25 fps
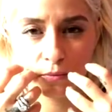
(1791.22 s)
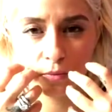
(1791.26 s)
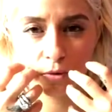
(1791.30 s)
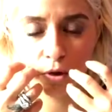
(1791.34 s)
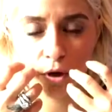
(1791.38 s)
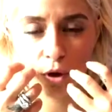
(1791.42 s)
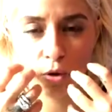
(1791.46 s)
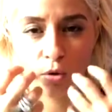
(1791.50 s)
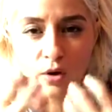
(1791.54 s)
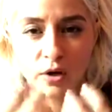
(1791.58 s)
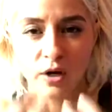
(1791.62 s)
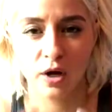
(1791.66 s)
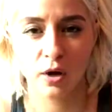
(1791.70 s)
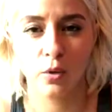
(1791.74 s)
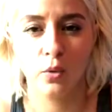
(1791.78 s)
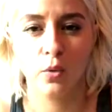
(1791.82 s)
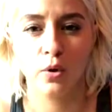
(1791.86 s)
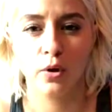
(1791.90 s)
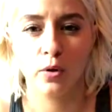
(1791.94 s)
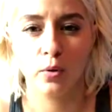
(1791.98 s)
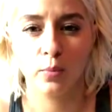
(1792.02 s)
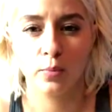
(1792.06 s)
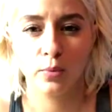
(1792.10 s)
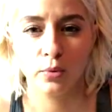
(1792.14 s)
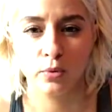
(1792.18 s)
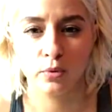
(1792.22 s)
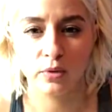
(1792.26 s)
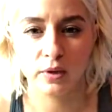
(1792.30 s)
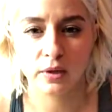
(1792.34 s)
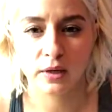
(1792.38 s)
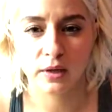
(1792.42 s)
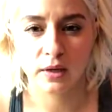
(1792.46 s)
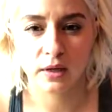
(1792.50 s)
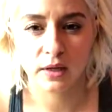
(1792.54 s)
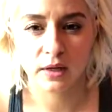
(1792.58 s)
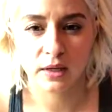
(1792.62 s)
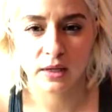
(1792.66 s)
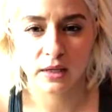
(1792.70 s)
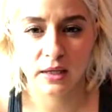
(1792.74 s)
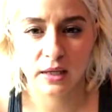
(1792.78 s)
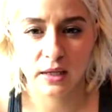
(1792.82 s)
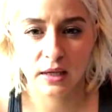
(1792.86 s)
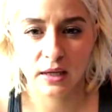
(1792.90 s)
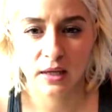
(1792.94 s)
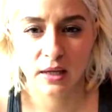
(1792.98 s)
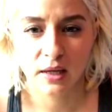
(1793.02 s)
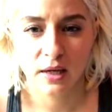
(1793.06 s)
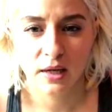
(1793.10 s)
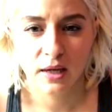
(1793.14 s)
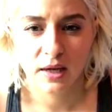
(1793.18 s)
coconut oil pulling. I
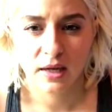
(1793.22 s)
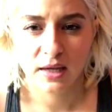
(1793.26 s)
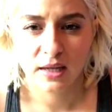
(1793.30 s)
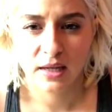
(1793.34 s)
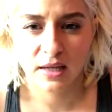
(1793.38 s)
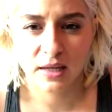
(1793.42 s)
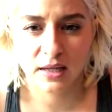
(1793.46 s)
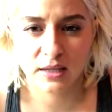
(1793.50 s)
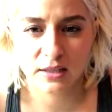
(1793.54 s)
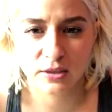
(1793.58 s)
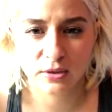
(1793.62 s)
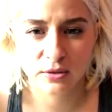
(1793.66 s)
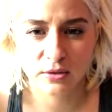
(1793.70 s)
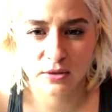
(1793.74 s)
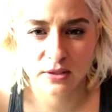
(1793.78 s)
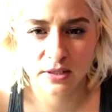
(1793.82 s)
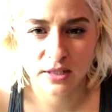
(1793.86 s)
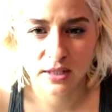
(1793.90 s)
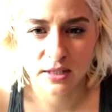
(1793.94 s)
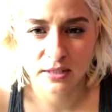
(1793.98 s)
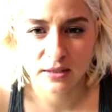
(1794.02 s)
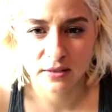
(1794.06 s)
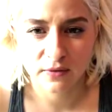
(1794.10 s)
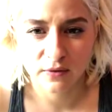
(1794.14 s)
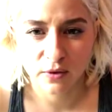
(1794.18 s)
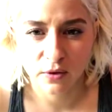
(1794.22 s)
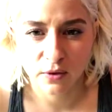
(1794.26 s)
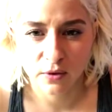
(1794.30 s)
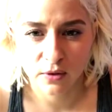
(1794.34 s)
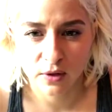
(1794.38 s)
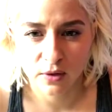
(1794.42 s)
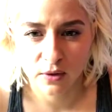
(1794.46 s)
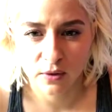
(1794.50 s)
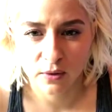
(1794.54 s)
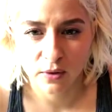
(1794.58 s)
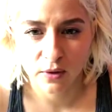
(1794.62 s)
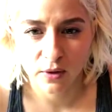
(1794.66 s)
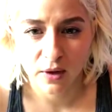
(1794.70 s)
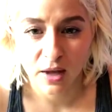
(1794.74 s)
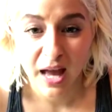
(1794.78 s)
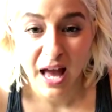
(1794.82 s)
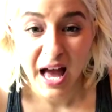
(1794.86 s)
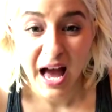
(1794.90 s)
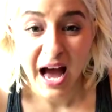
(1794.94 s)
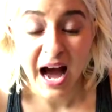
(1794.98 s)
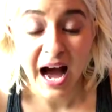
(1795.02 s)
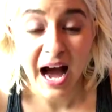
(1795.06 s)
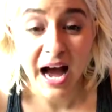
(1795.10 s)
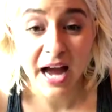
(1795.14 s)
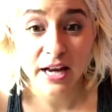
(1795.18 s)
can't do the taste of coconut oil.
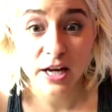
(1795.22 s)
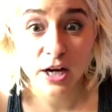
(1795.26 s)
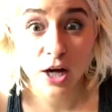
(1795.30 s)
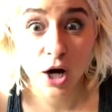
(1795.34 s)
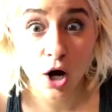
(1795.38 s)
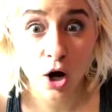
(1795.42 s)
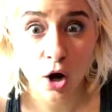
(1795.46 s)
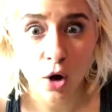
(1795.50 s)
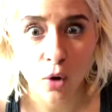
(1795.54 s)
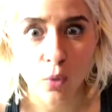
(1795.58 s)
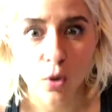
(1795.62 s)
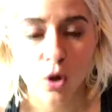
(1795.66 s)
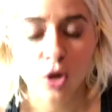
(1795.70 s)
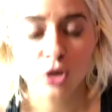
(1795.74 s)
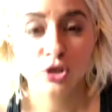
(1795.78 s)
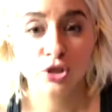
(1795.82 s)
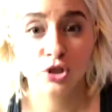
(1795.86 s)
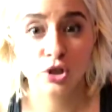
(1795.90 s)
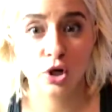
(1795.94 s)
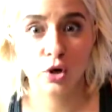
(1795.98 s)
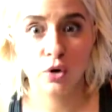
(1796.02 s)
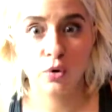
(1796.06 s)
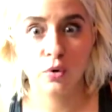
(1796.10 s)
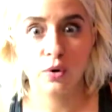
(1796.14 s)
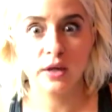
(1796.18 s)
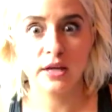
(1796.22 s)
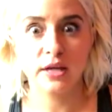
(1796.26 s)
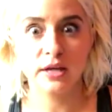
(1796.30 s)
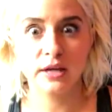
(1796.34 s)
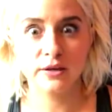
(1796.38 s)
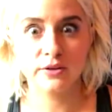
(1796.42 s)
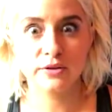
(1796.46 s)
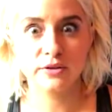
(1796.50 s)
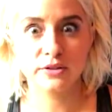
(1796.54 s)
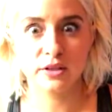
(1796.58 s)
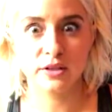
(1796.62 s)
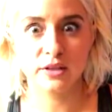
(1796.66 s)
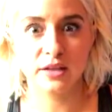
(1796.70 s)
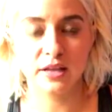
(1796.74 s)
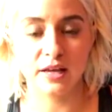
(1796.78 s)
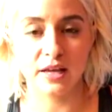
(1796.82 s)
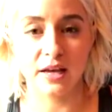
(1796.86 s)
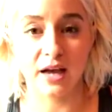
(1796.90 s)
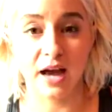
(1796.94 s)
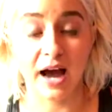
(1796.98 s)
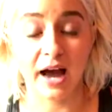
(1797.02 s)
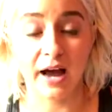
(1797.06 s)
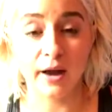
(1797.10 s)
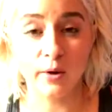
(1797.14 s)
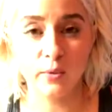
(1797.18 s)
I know. So here's the thing.
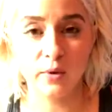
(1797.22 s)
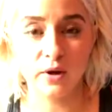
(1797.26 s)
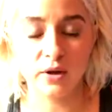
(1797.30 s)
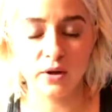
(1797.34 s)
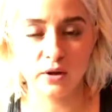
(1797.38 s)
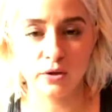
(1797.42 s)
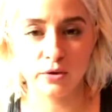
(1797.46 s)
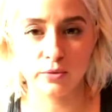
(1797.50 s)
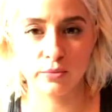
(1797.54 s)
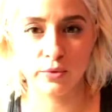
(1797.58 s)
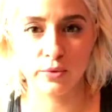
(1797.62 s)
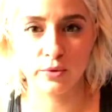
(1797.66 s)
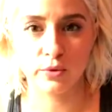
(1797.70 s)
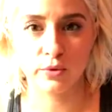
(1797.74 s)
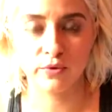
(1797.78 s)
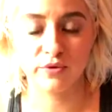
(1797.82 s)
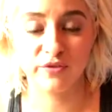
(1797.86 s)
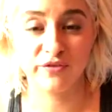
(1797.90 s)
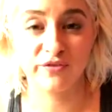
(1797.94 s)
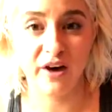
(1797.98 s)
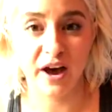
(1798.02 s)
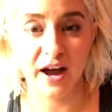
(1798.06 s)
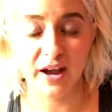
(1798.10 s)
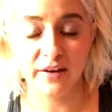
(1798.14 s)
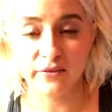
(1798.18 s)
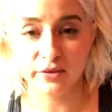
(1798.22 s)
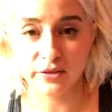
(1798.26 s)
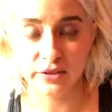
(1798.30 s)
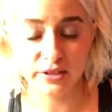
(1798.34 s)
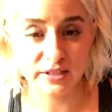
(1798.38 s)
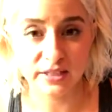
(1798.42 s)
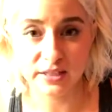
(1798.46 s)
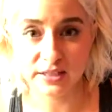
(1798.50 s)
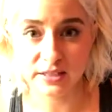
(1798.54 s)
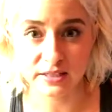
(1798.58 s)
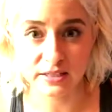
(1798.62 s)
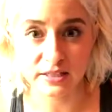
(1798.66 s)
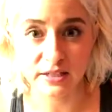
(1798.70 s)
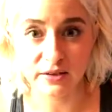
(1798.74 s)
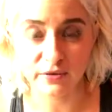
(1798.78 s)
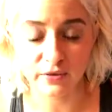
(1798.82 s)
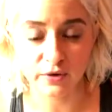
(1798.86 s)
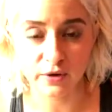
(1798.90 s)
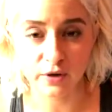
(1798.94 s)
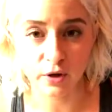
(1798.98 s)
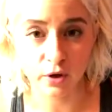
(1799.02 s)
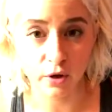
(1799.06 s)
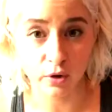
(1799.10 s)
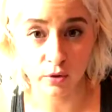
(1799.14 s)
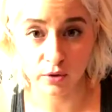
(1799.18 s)
I went through 5 or 6
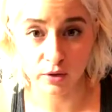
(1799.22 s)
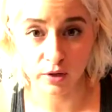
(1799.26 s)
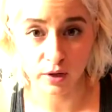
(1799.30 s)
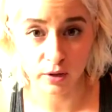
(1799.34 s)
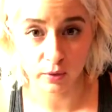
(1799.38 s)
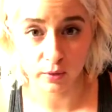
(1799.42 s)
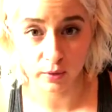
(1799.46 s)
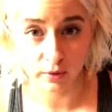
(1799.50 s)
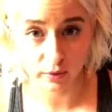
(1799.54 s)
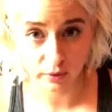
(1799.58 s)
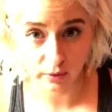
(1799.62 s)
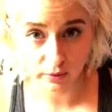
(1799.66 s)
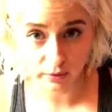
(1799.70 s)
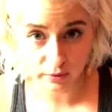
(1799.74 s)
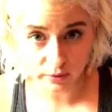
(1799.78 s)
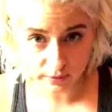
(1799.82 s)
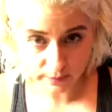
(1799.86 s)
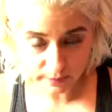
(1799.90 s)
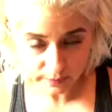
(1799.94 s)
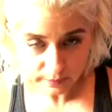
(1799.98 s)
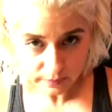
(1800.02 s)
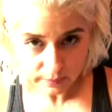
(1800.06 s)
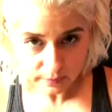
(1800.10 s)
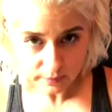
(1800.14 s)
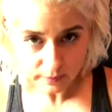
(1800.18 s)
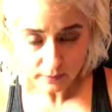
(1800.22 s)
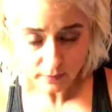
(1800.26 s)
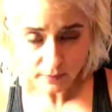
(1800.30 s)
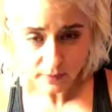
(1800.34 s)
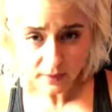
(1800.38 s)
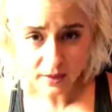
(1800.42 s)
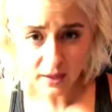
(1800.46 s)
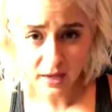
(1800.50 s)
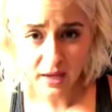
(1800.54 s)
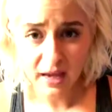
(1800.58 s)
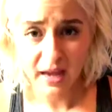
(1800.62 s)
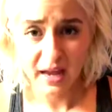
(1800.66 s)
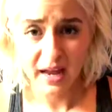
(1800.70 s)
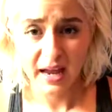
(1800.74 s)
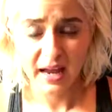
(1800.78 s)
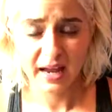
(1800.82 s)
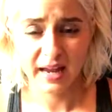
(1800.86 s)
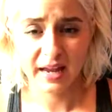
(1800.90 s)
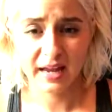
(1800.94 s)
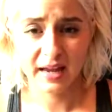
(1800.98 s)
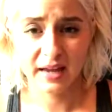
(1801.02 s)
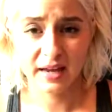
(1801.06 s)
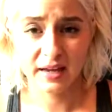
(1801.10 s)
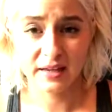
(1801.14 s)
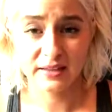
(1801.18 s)
different coconut oils,
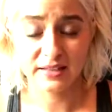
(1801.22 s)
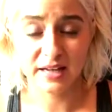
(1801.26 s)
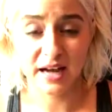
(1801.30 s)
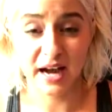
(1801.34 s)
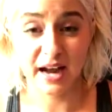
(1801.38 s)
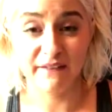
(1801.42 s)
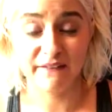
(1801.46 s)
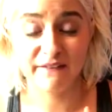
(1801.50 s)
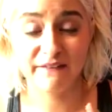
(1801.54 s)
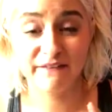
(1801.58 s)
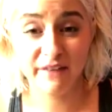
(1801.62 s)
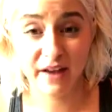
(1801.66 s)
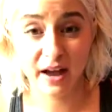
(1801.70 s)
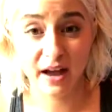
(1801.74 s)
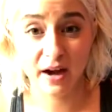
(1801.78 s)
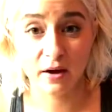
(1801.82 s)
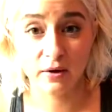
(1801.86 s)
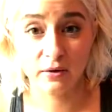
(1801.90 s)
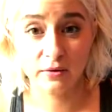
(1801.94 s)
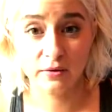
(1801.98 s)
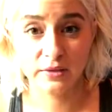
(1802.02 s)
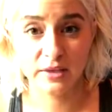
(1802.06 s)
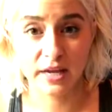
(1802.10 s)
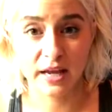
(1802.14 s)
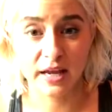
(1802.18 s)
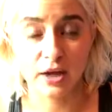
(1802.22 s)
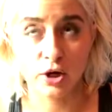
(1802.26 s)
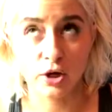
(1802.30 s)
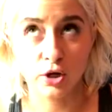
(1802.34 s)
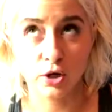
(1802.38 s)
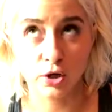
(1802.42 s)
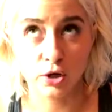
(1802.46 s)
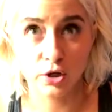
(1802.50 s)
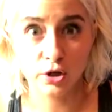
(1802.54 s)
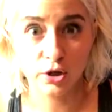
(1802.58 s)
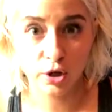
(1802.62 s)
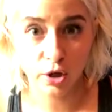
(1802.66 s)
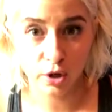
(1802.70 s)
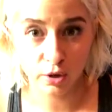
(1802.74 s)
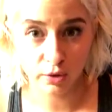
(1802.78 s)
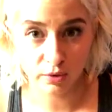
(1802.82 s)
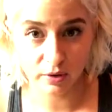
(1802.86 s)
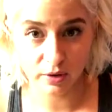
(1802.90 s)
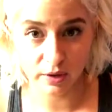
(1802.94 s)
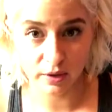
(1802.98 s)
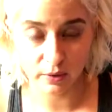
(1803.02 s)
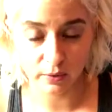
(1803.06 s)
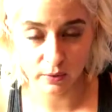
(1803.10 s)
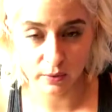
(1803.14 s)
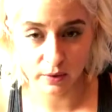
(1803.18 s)
and I found a good
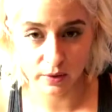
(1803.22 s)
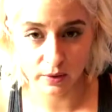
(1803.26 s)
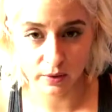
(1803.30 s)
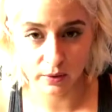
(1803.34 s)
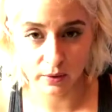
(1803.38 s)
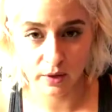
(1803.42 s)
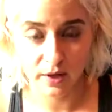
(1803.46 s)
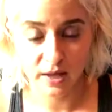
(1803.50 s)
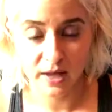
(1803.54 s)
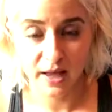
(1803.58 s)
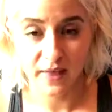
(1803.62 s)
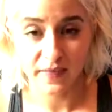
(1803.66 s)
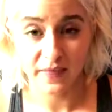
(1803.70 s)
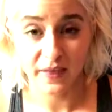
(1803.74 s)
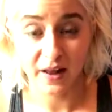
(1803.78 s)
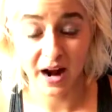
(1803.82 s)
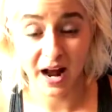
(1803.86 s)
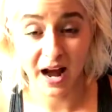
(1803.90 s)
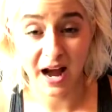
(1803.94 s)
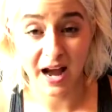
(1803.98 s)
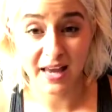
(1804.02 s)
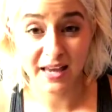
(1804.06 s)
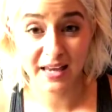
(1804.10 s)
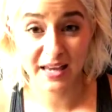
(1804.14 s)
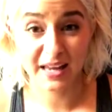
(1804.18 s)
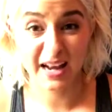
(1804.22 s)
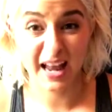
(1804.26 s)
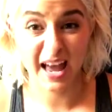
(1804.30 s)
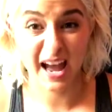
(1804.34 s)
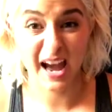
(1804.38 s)
coconut oil that I can